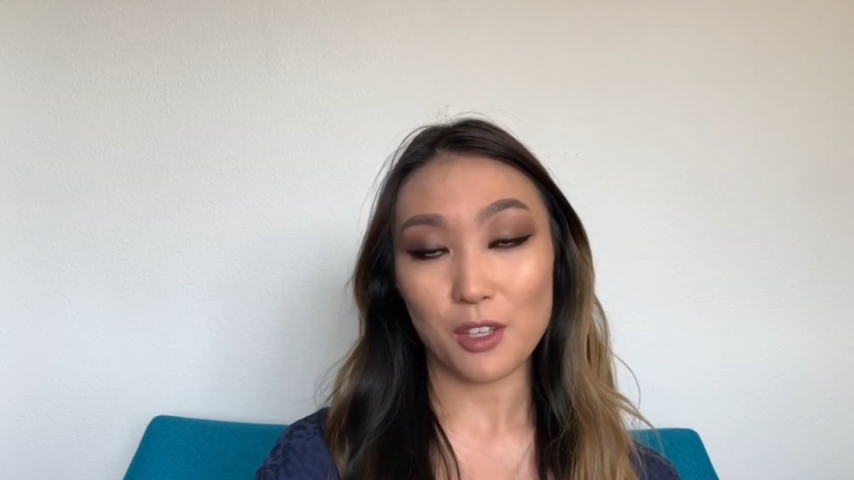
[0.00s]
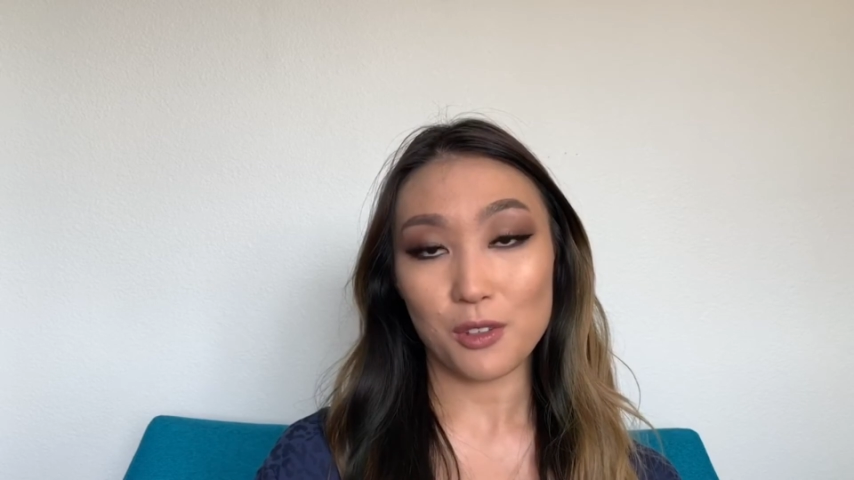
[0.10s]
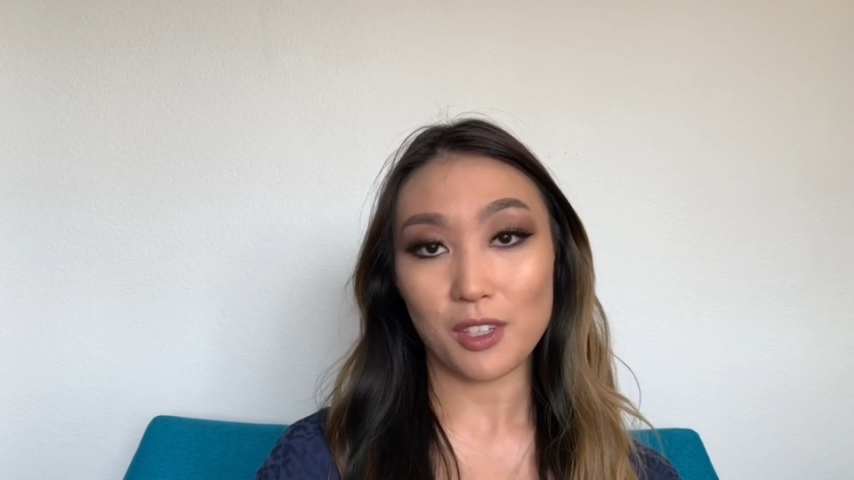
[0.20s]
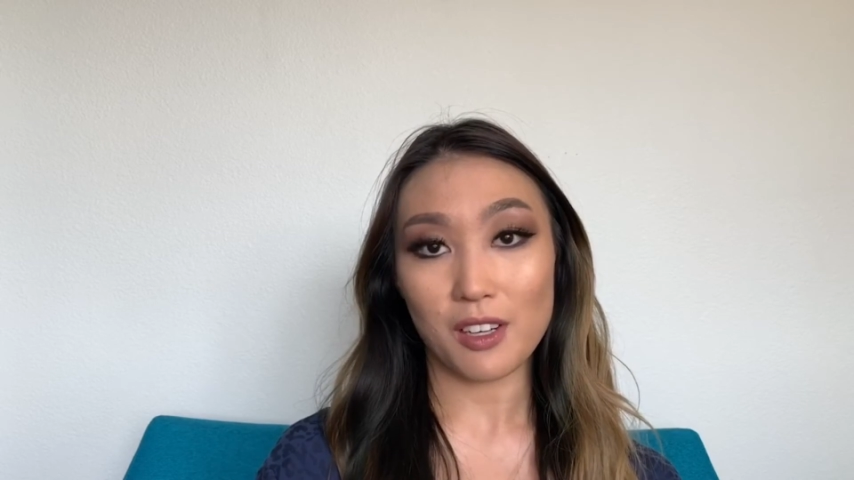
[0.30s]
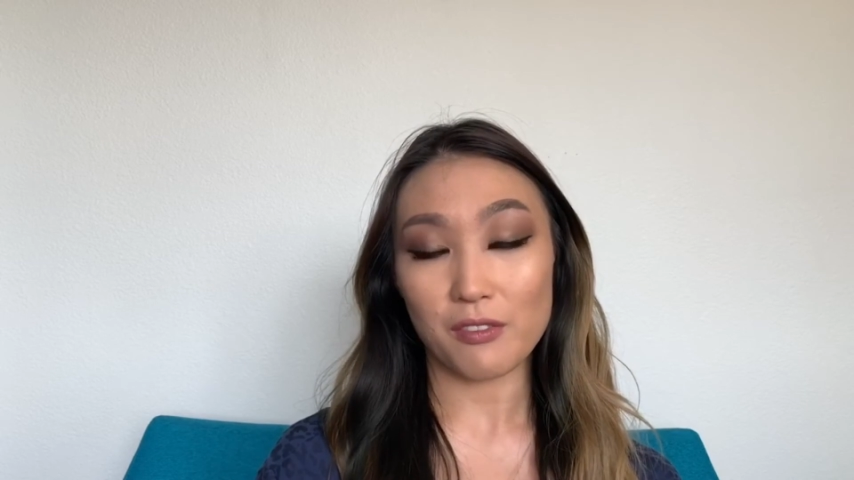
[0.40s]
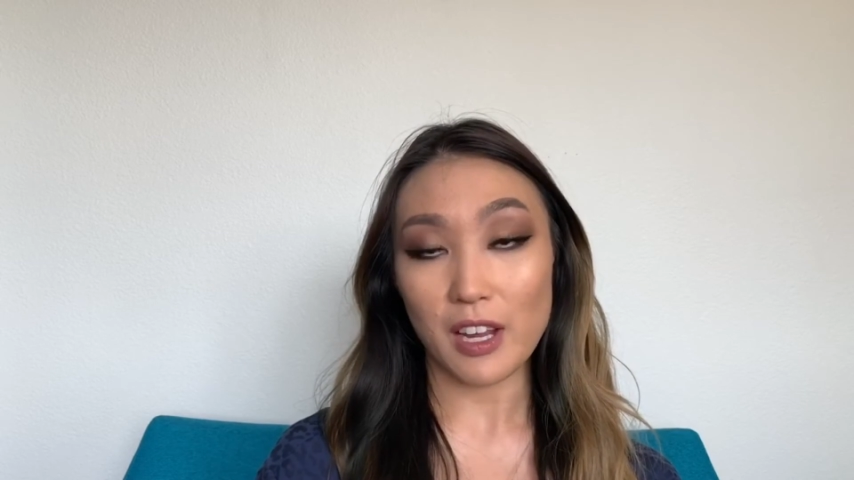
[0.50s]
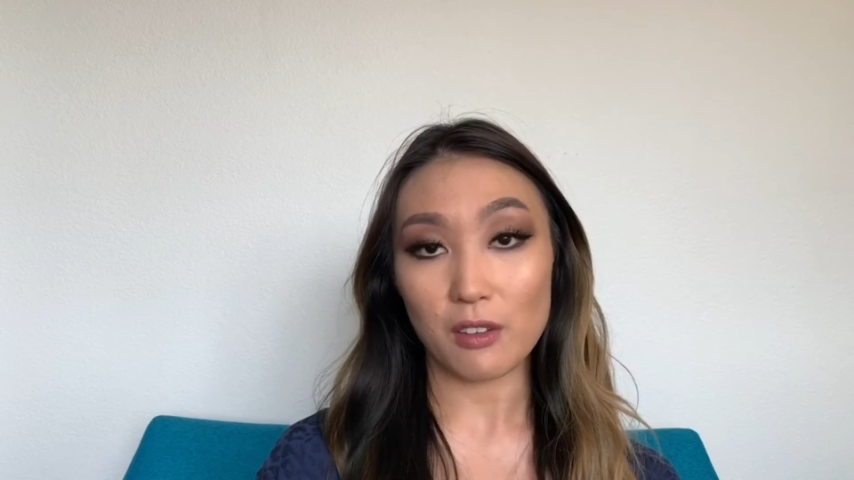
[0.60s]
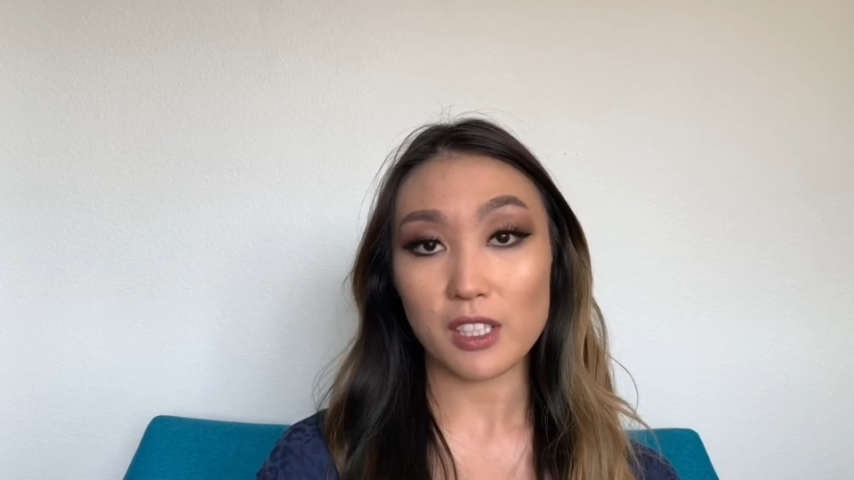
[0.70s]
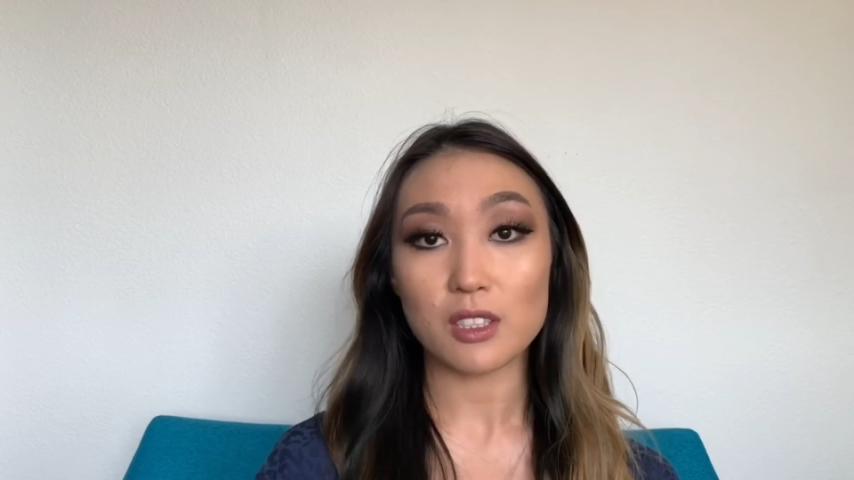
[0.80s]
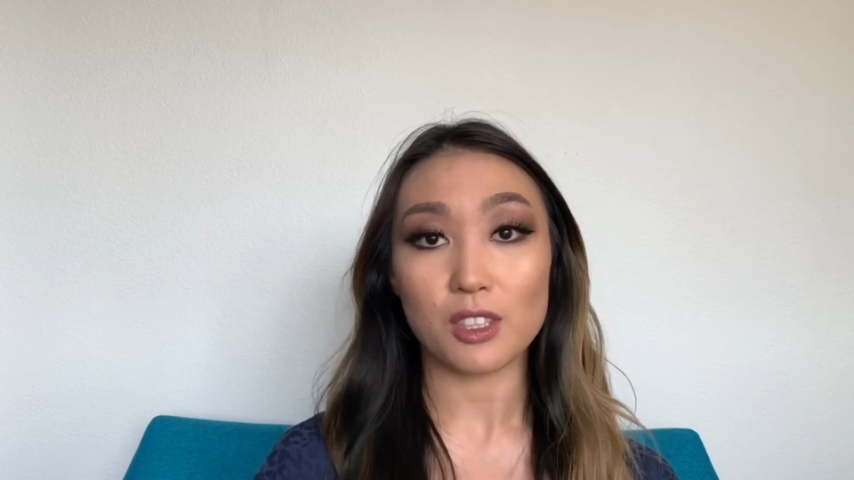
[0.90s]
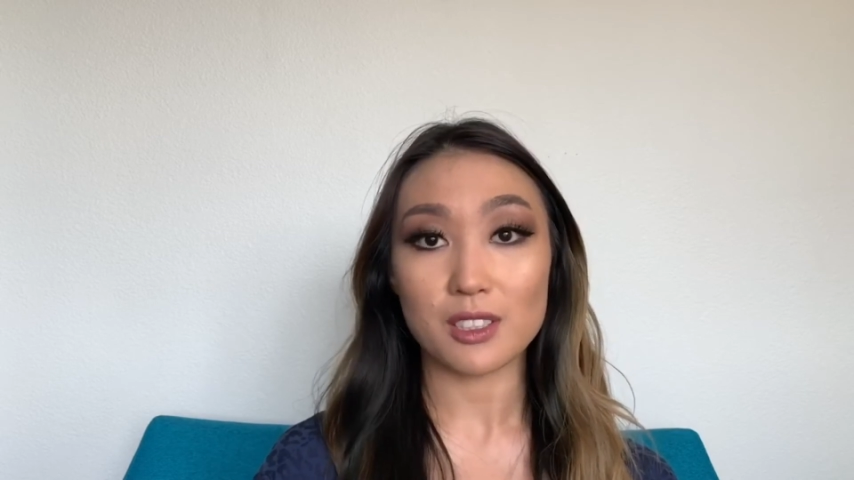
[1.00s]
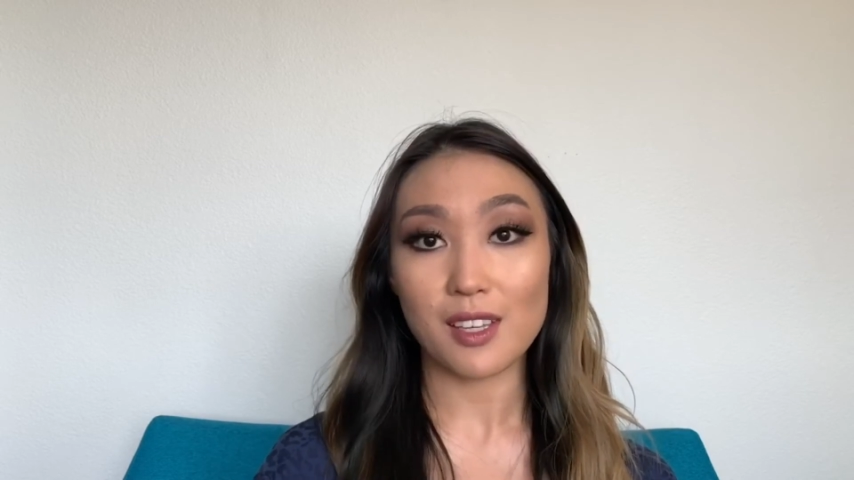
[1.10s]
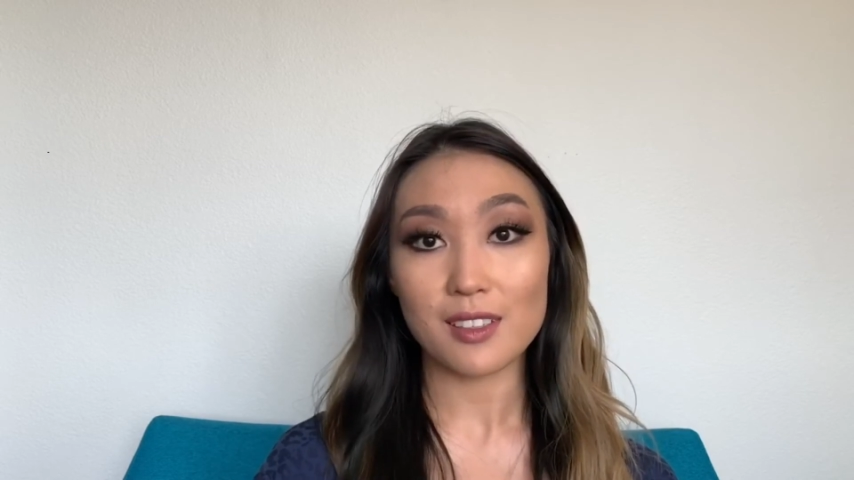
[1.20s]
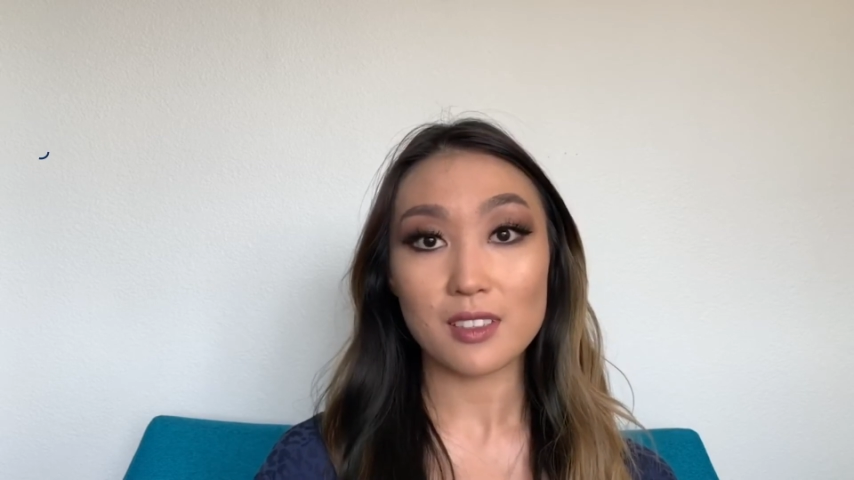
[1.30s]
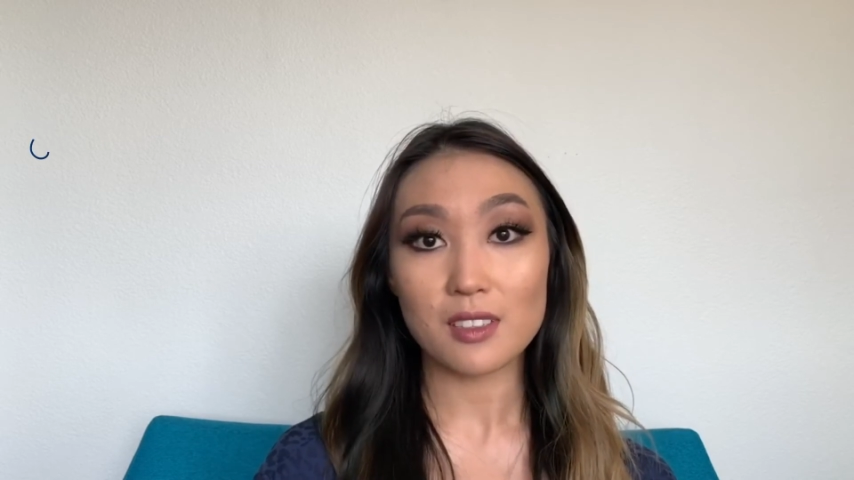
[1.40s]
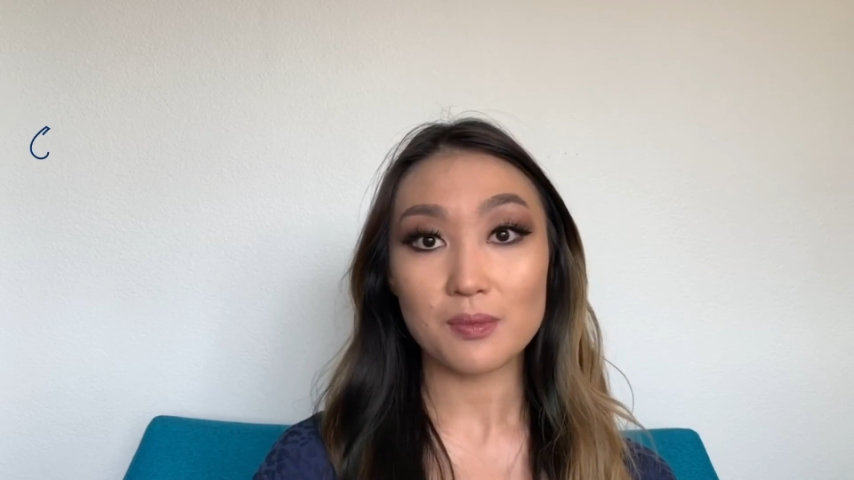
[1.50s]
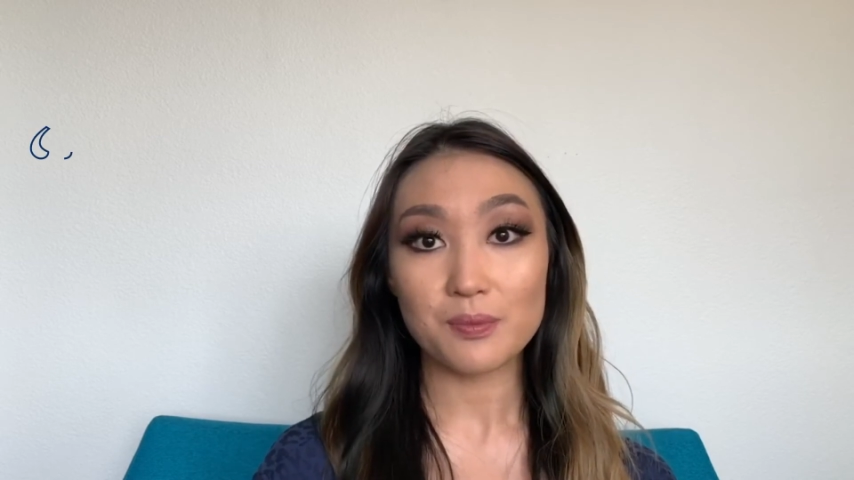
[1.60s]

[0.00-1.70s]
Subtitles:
who couldn't find resources.